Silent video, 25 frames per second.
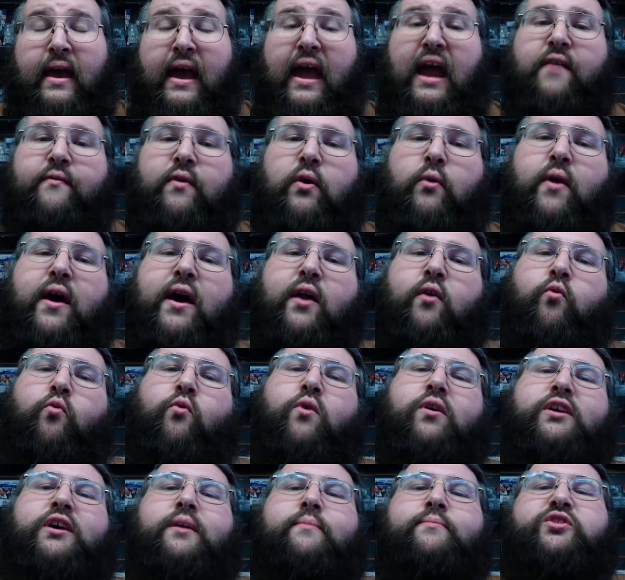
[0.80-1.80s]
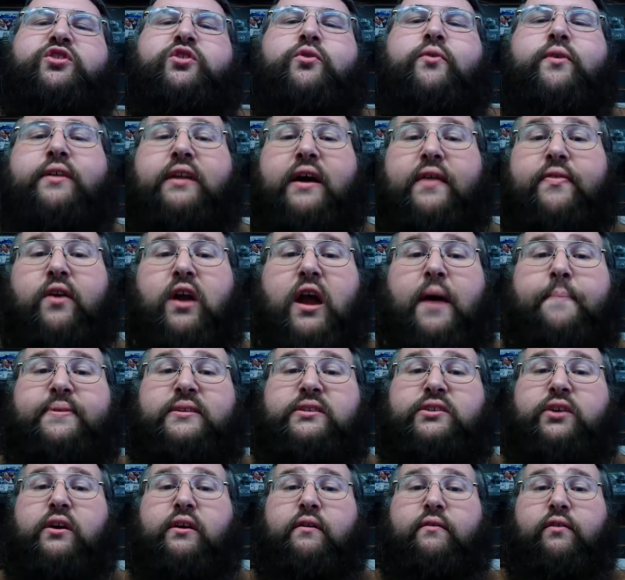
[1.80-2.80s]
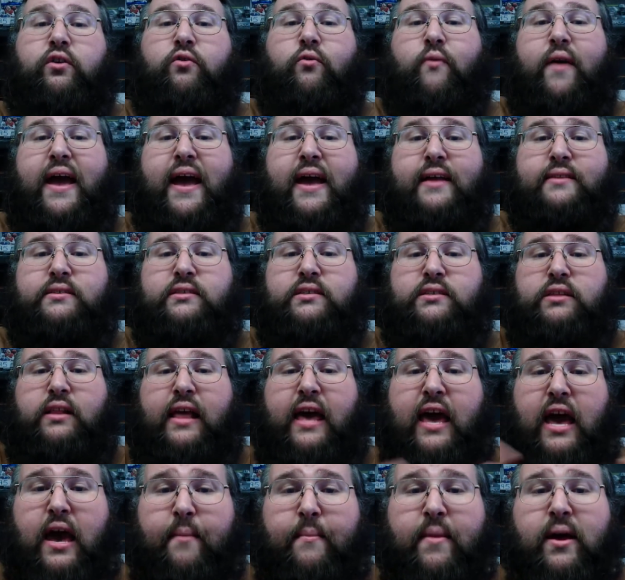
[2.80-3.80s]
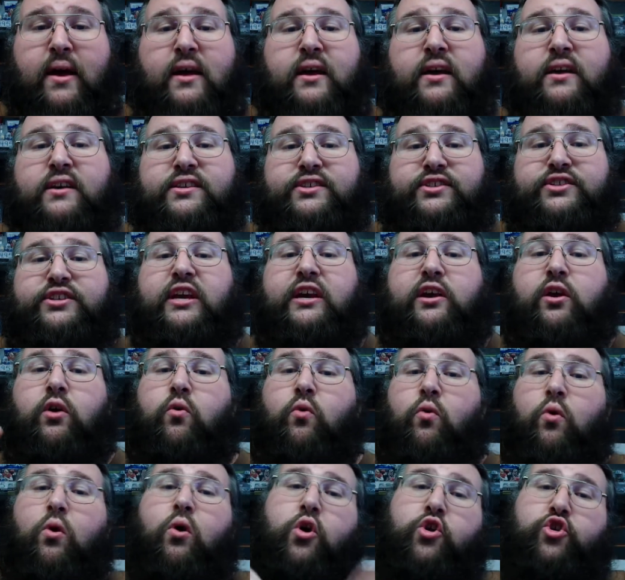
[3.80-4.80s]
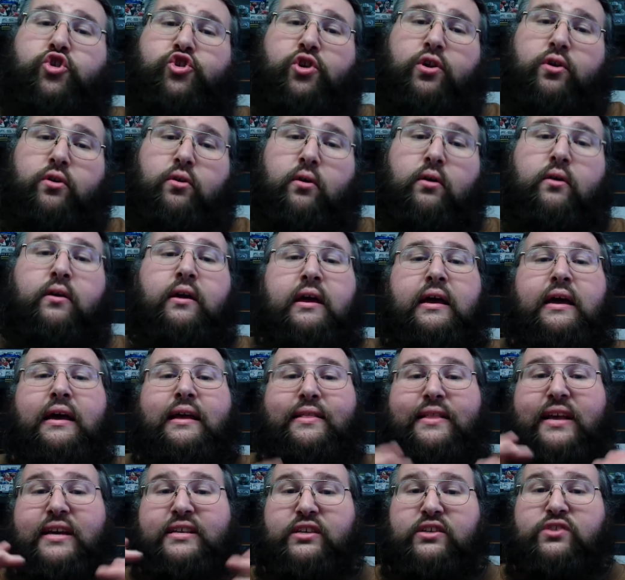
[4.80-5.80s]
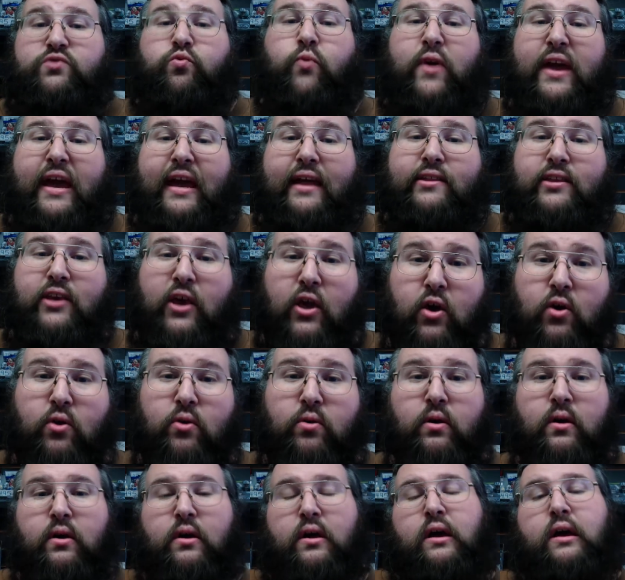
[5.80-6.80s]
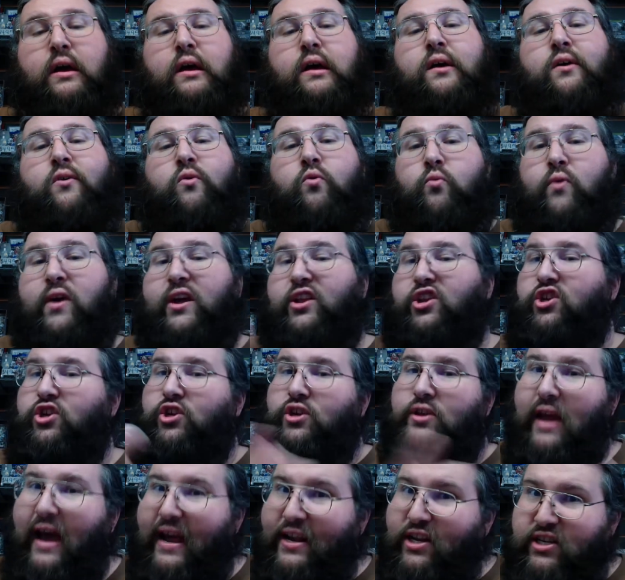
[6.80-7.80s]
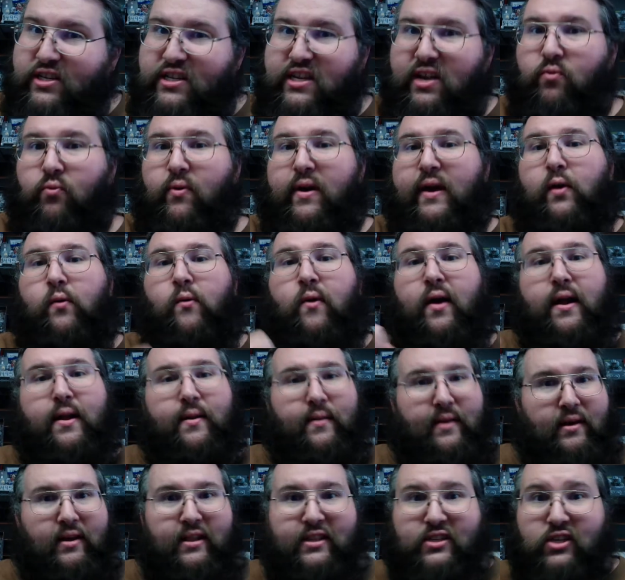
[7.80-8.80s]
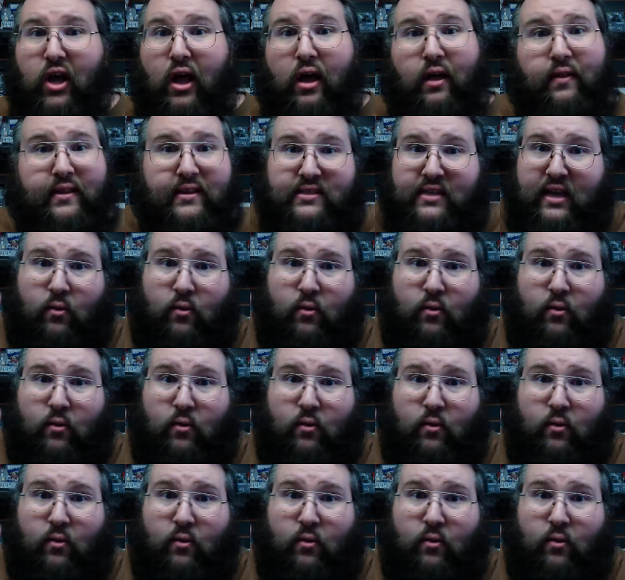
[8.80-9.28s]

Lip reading: Hey everyone, welcome to another episode of Grand Slam Secret War Journal. This is week 2, which I just did week 1. We're all in